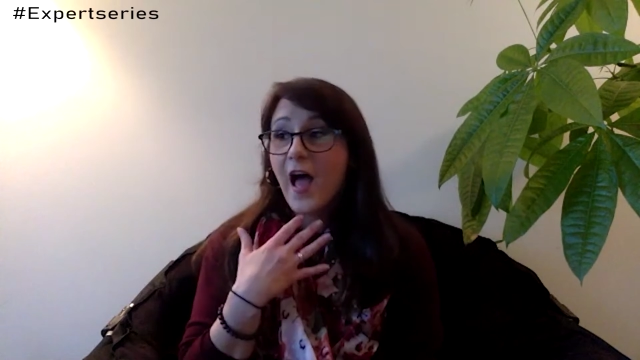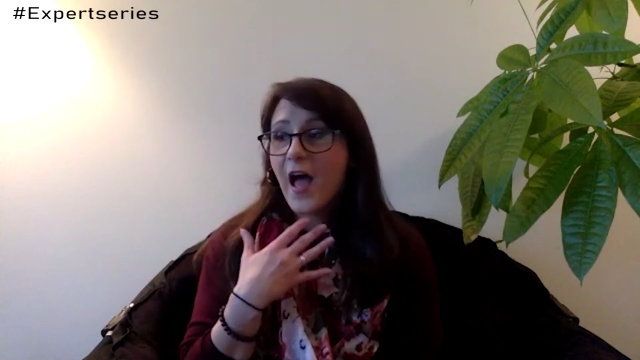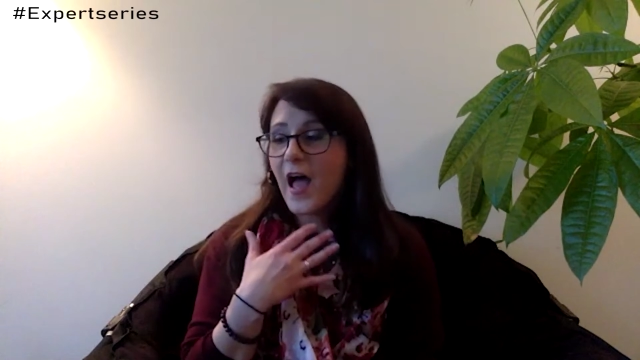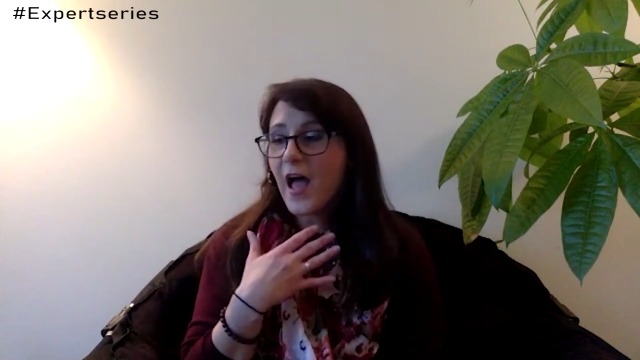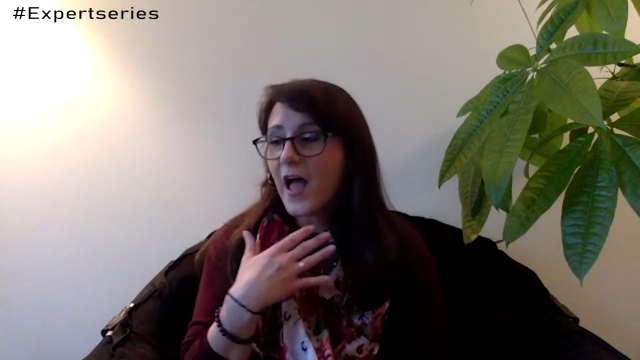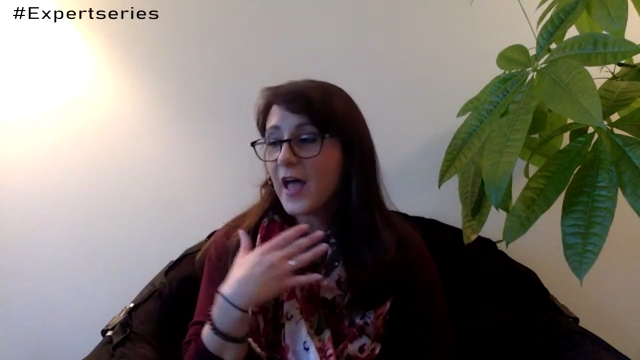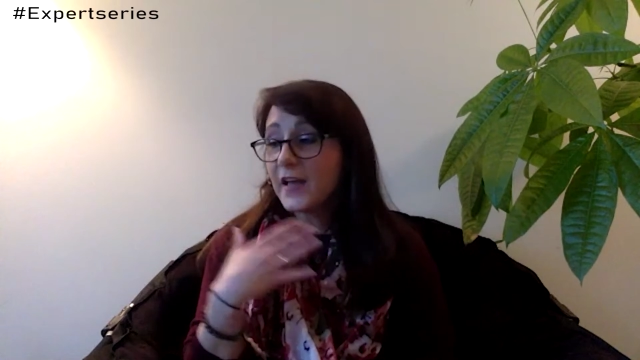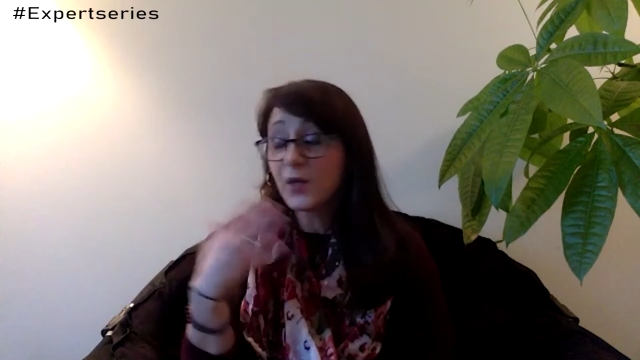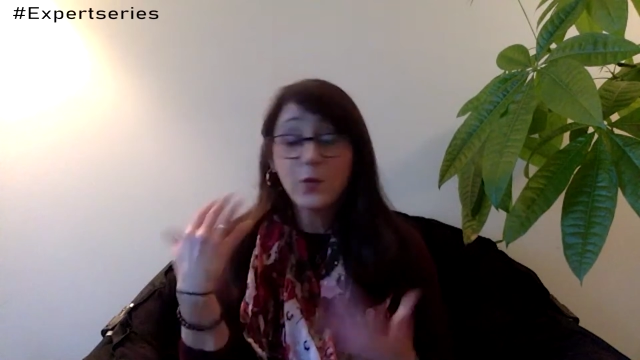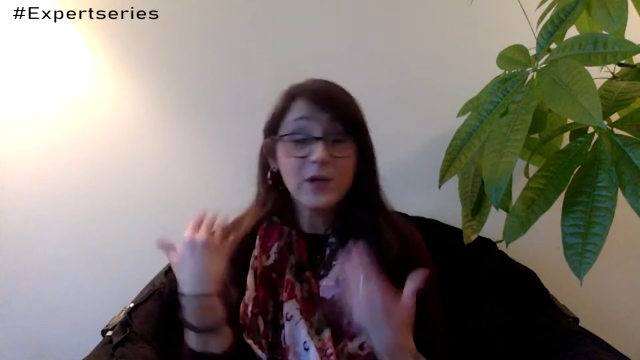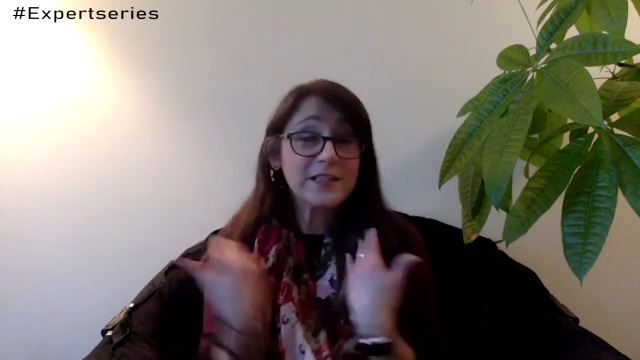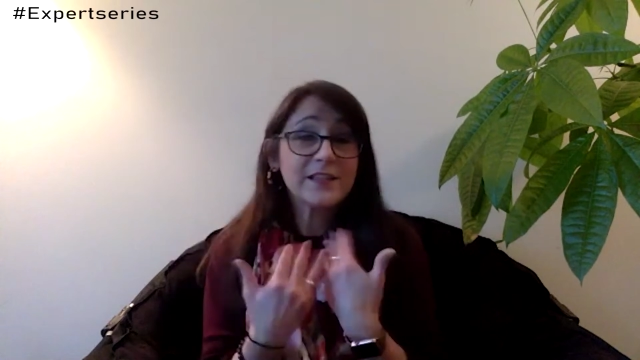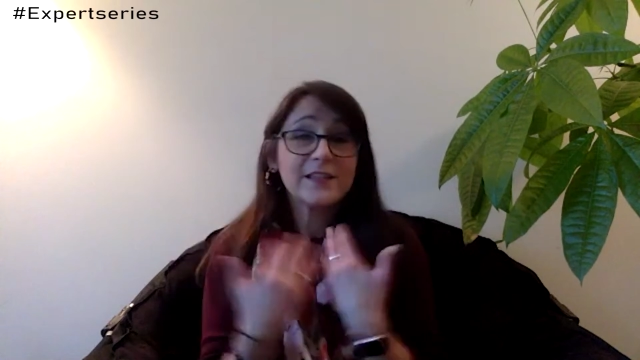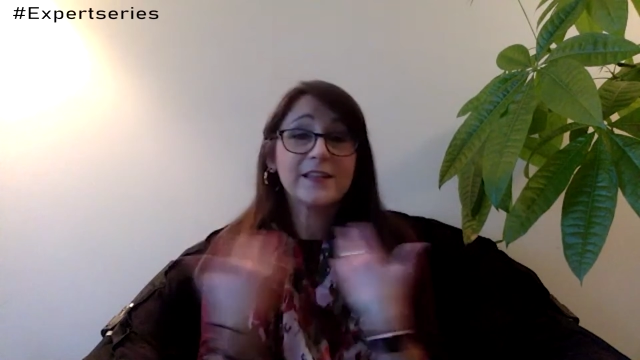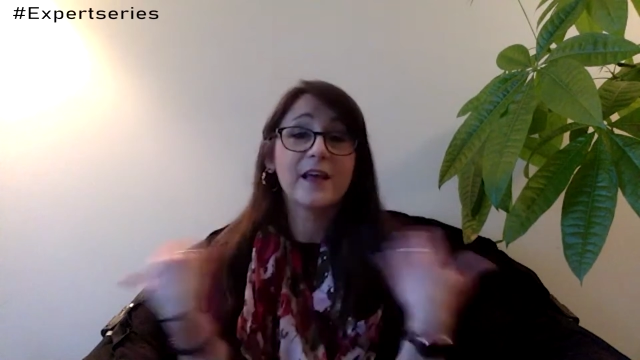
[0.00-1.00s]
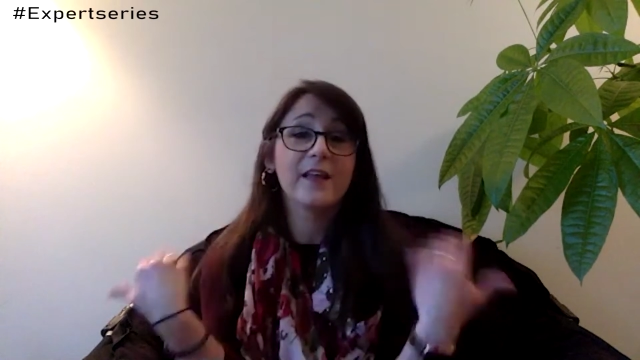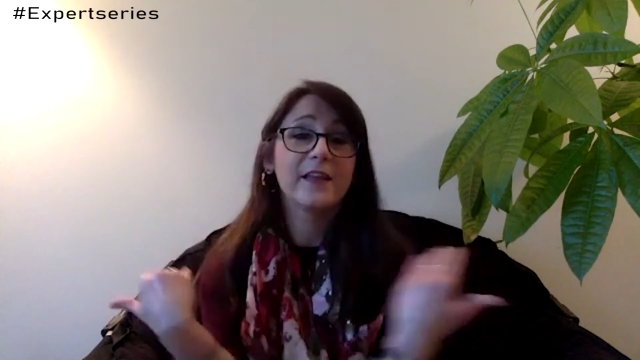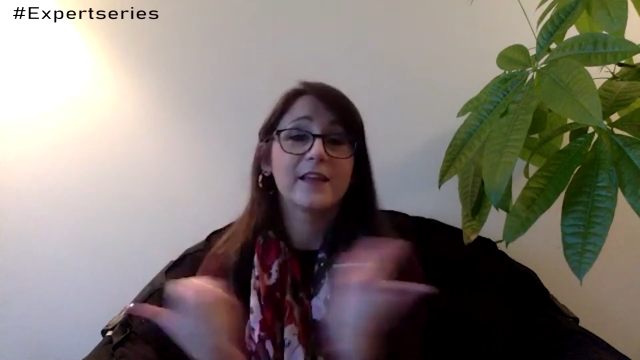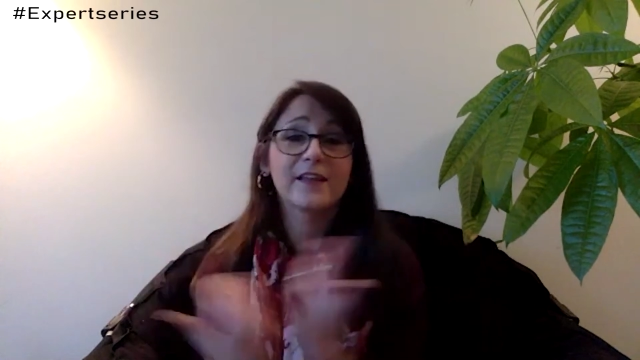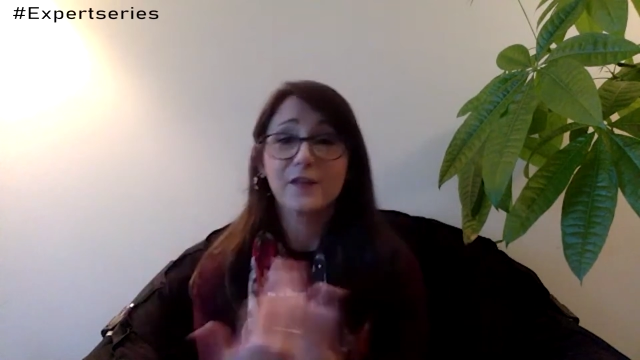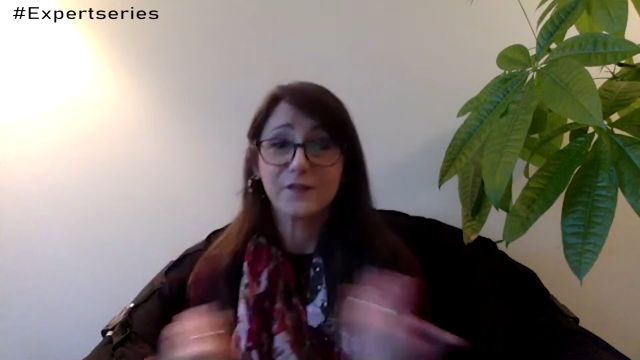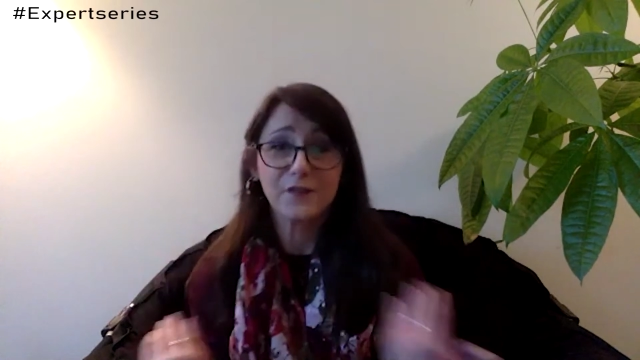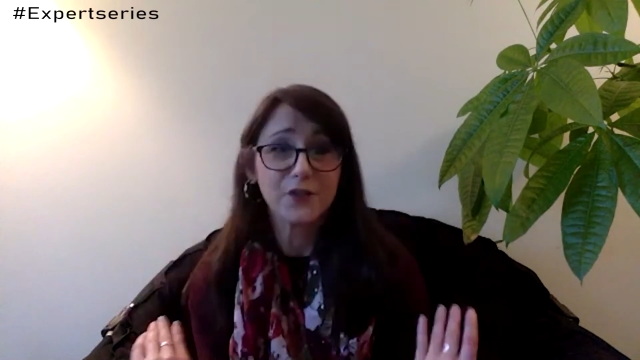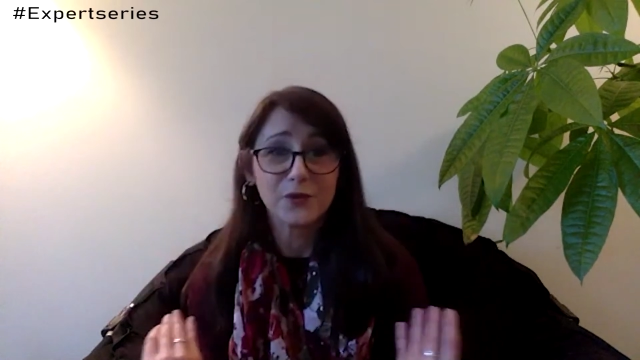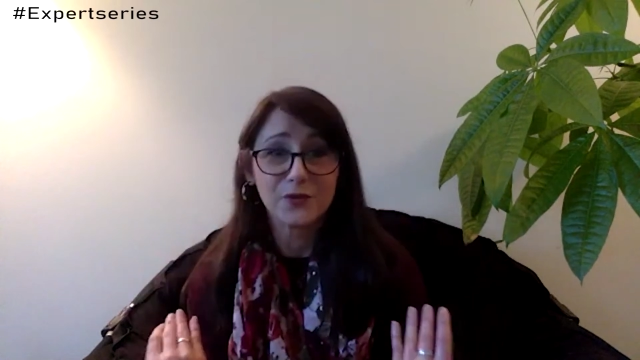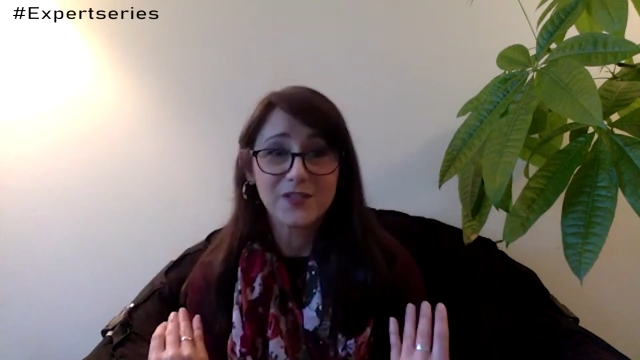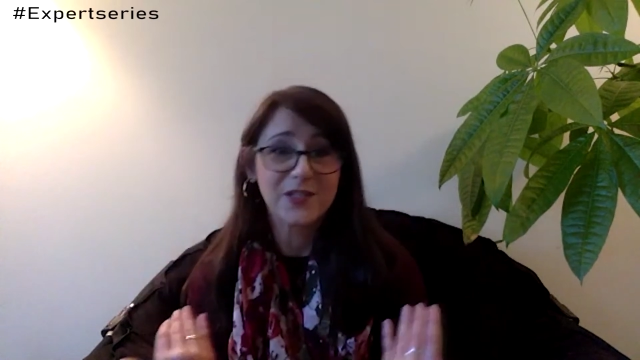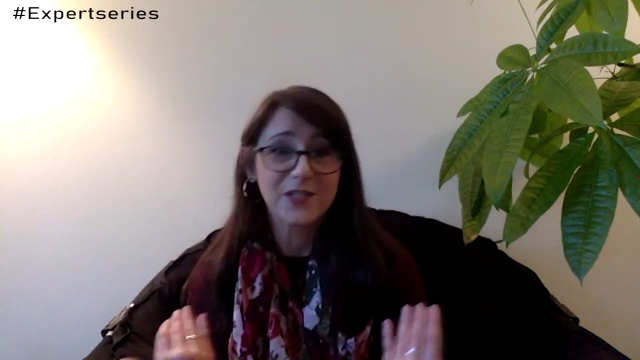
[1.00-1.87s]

And he wasn't yelling at the flute,